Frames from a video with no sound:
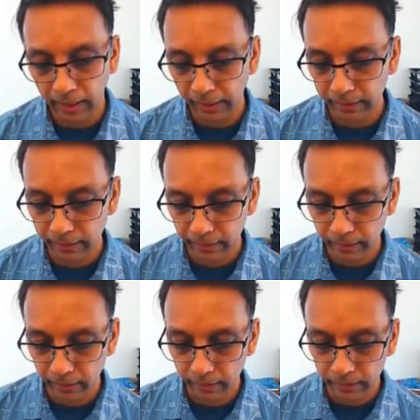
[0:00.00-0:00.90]
And
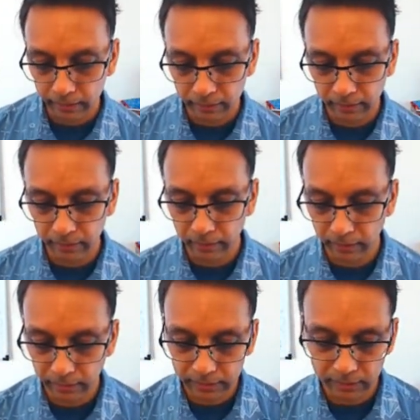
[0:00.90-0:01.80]

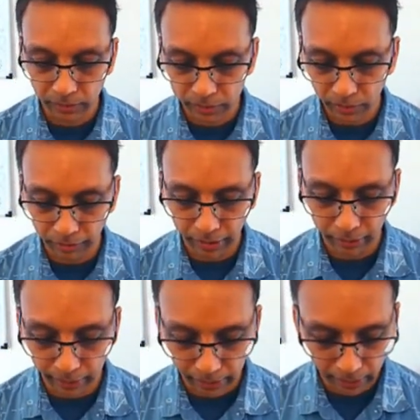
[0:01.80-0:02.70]
it's also
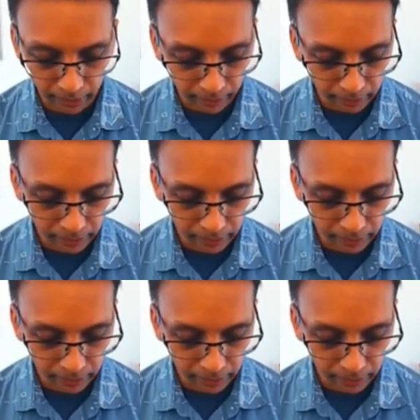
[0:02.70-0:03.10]
very,